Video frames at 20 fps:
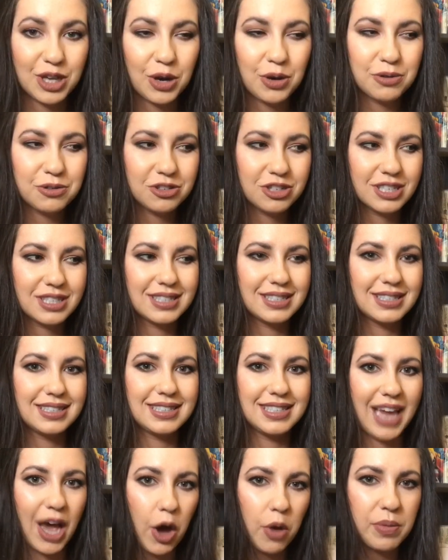Don't just
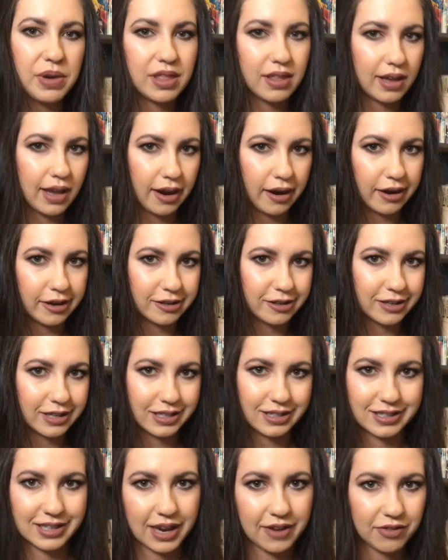tell me the character
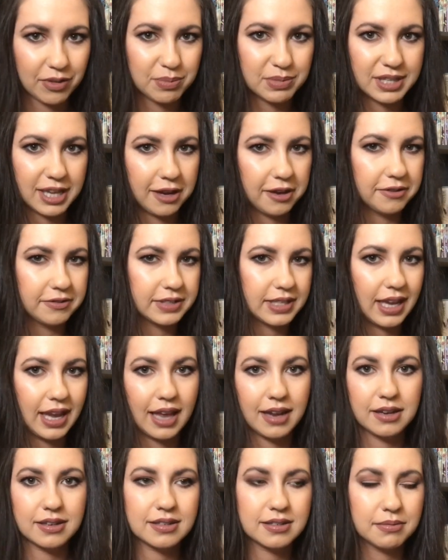can save themselves
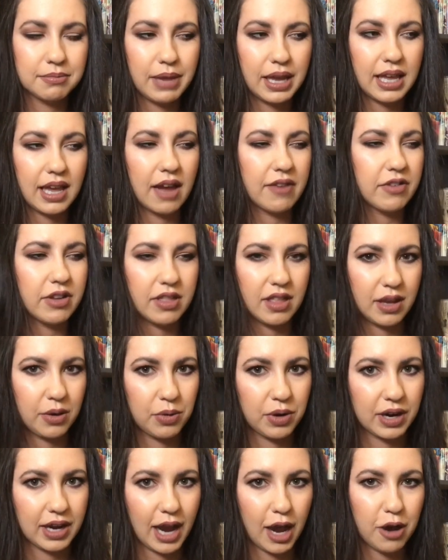and make everything
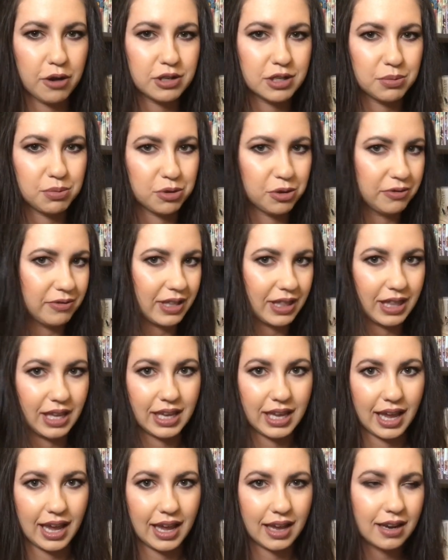work out to prove that they
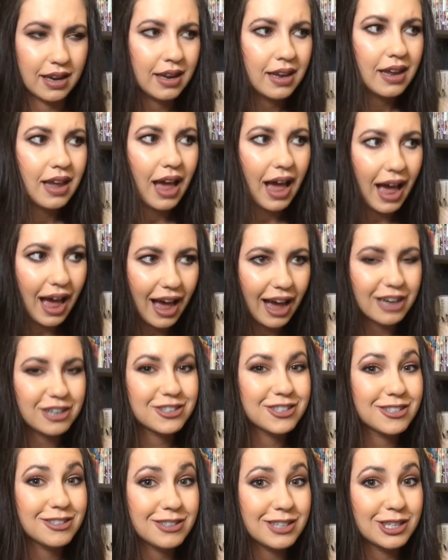can.
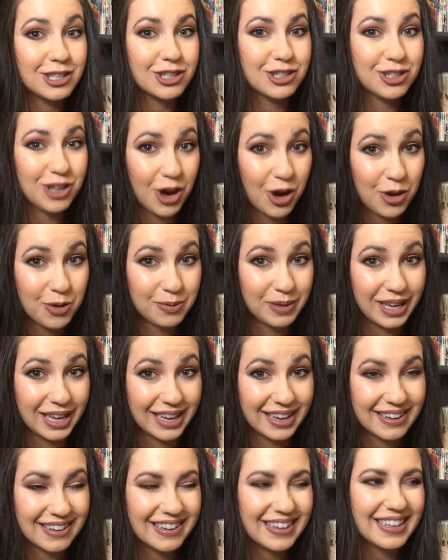Actually show
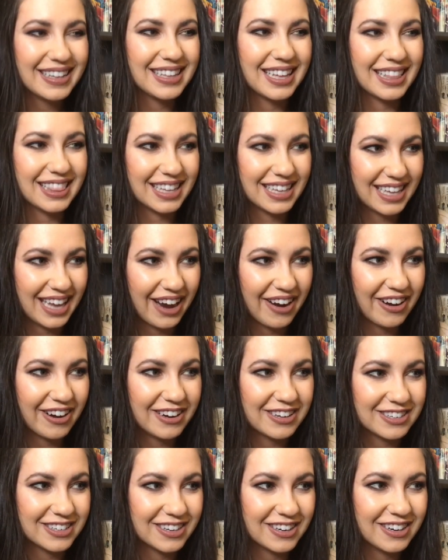me that the
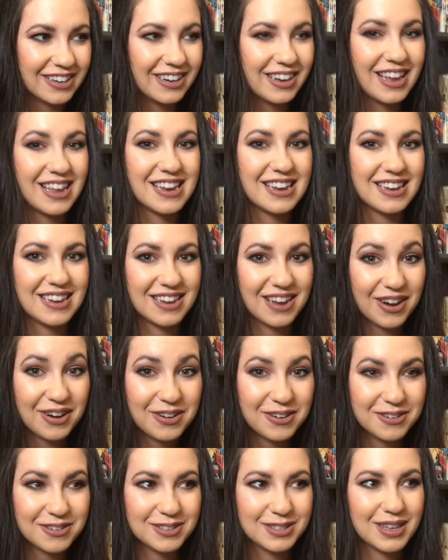character
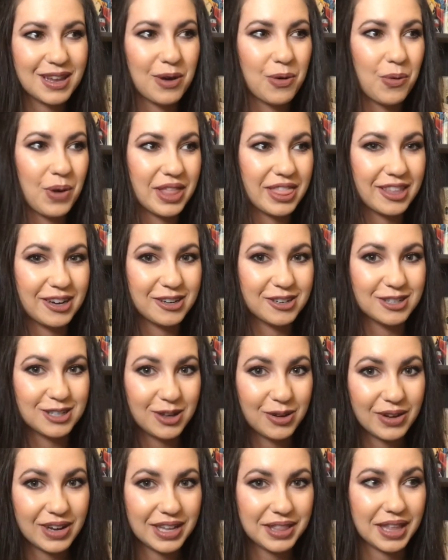knows what they're
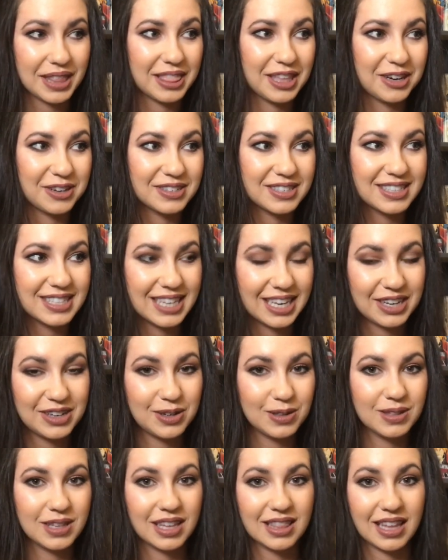doing, that they're
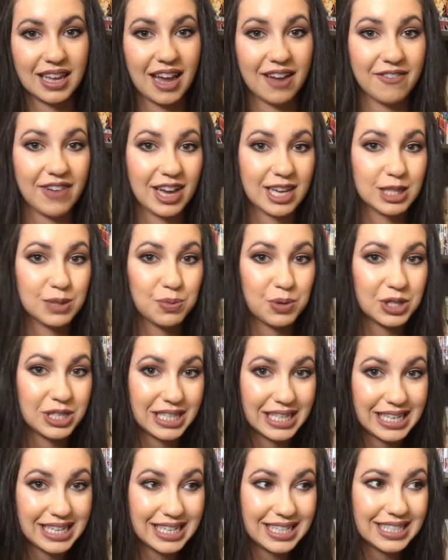skilled, that they have
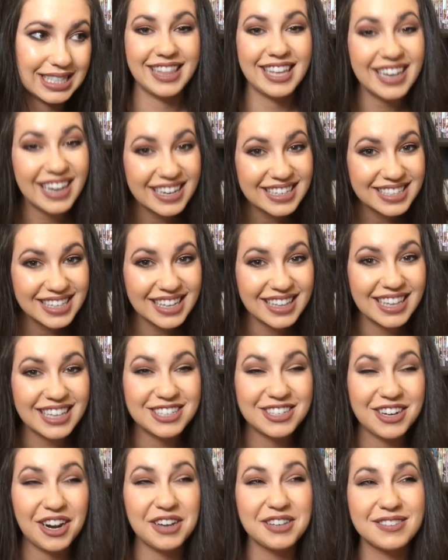expertise. The next thing
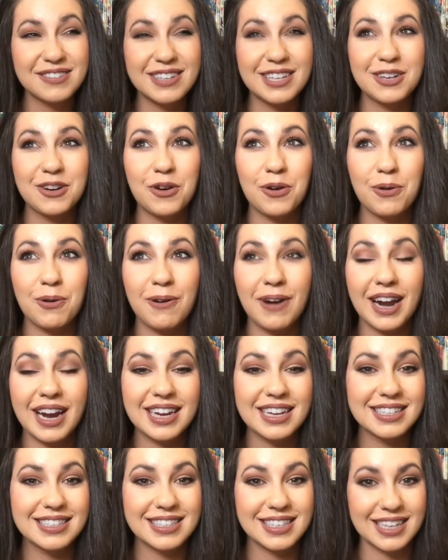that drives me
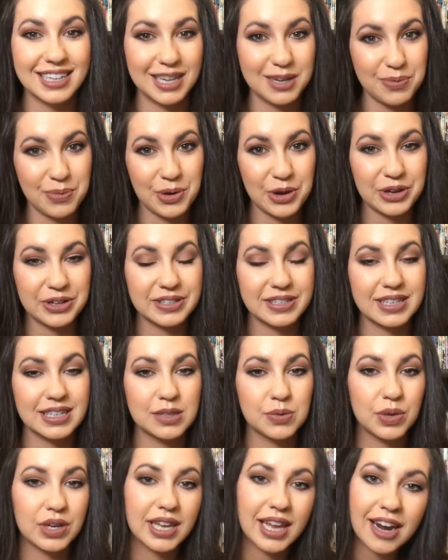crazy in books
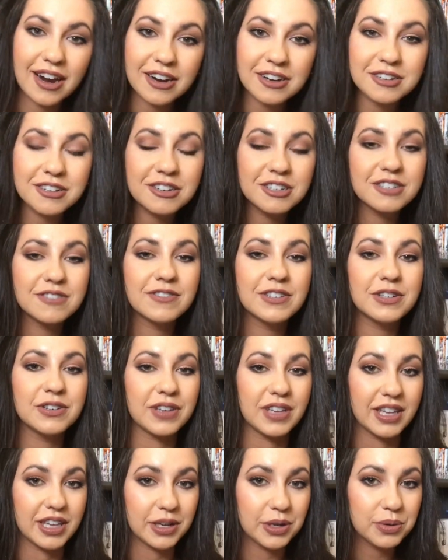is when characters feel
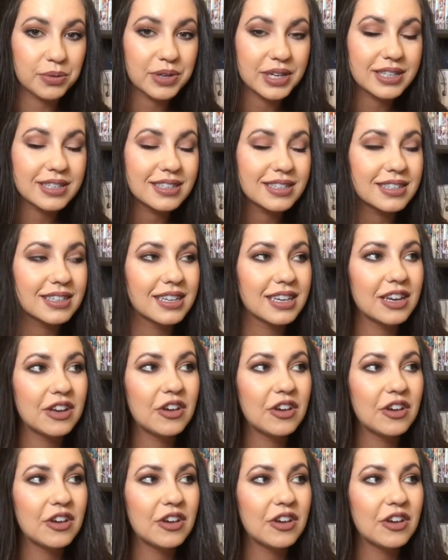guilt-ridden